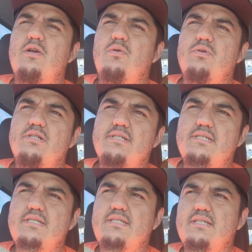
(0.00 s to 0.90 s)

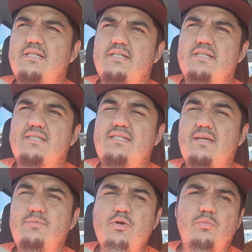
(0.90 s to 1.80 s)
was uh,
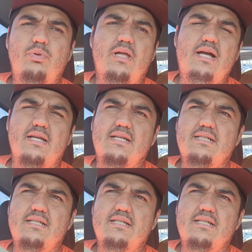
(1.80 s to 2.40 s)
CMU block